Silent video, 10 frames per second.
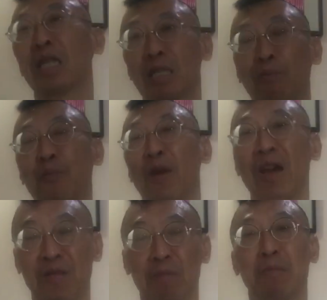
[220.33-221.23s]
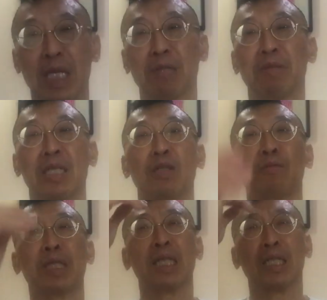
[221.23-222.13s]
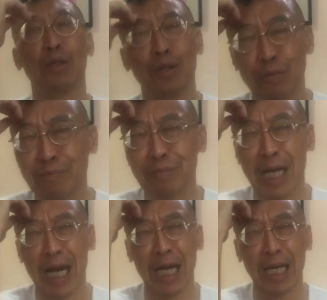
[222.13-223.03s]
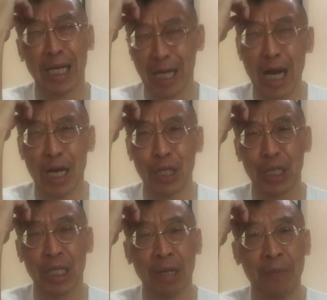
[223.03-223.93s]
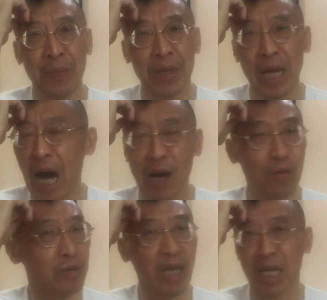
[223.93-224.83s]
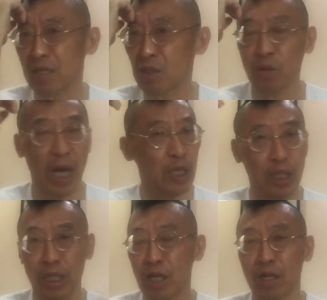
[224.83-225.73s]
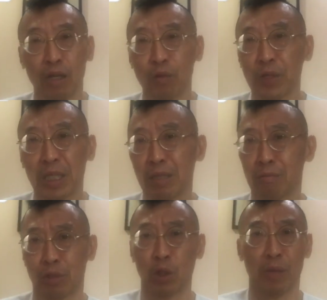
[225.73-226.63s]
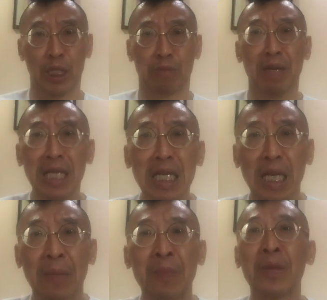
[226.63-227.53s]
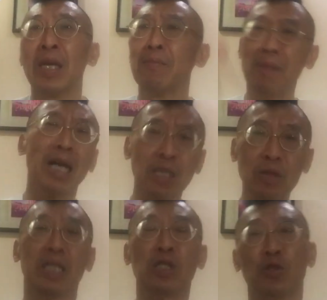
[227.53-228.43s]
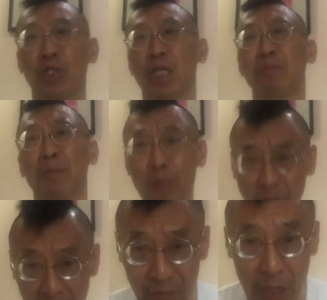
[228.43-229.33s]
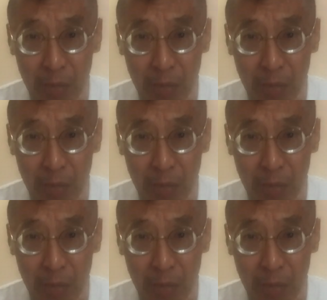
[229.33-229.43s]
this private placement, you'll be saying, oh my gosh, how can you actually not lose so much money? My ladies and gentlemen, private